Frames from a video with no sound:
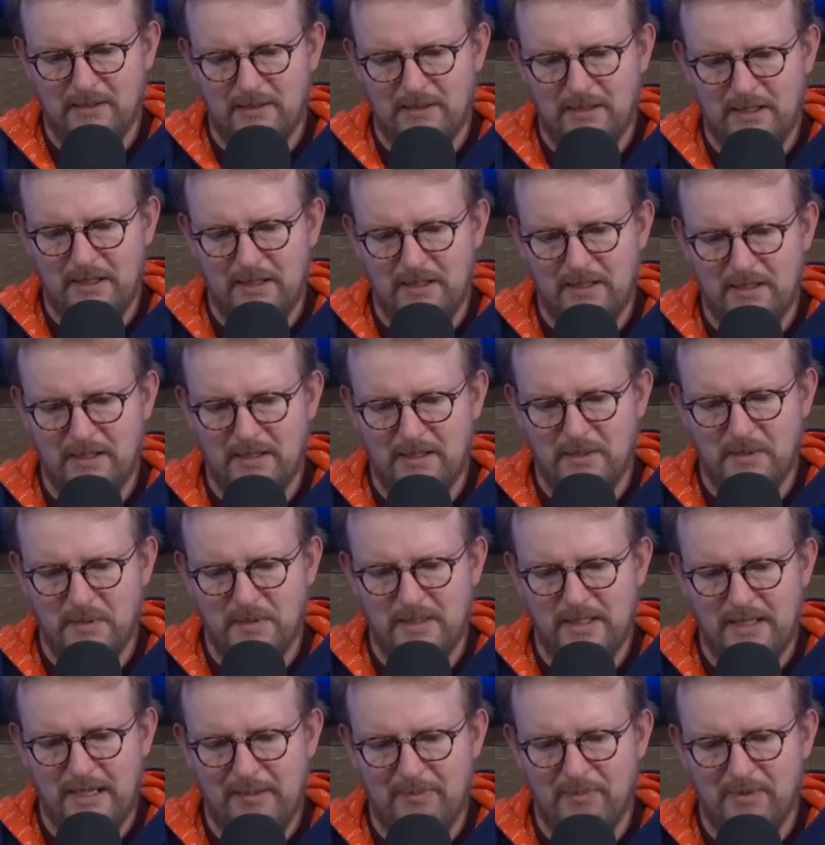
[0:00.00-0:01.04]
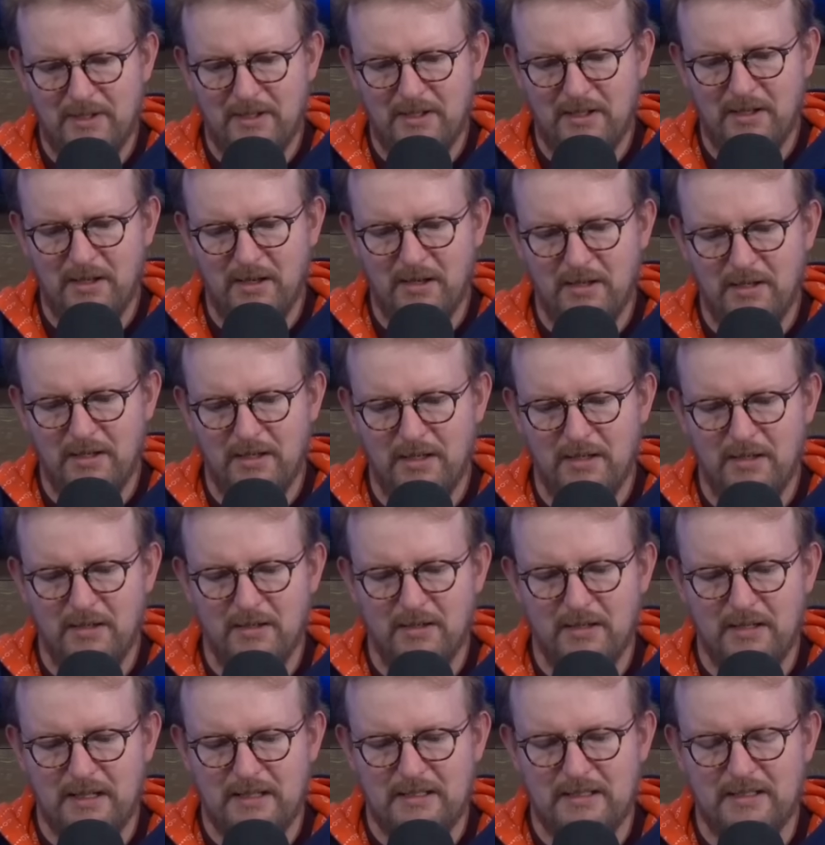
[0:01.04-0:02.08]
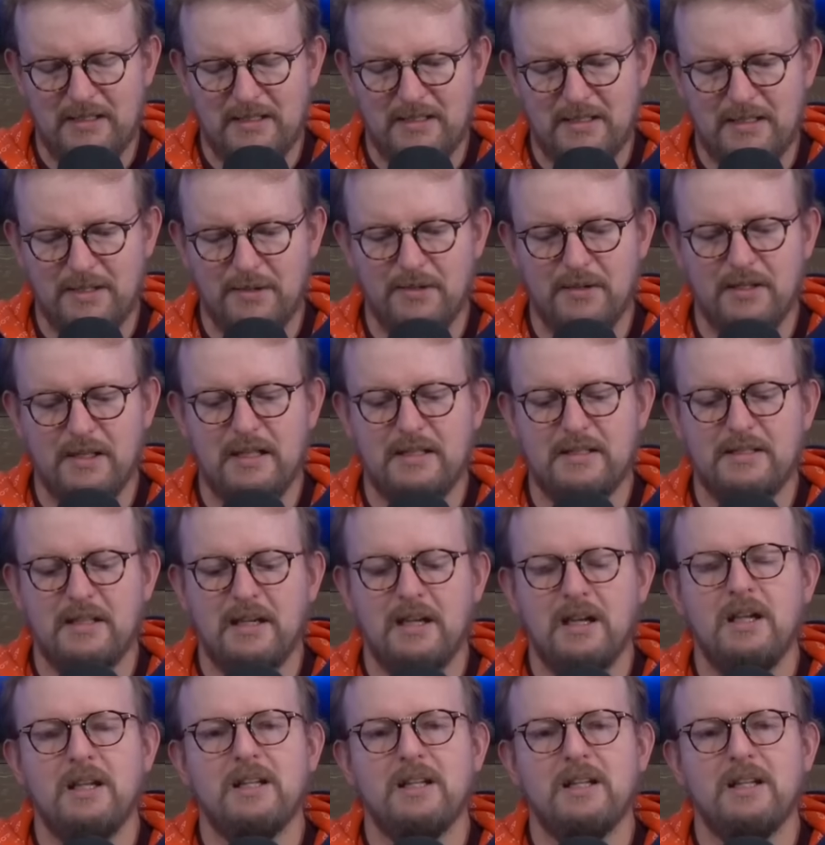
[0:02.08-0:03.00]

I think that's what's happening in the art here. It's a ser it's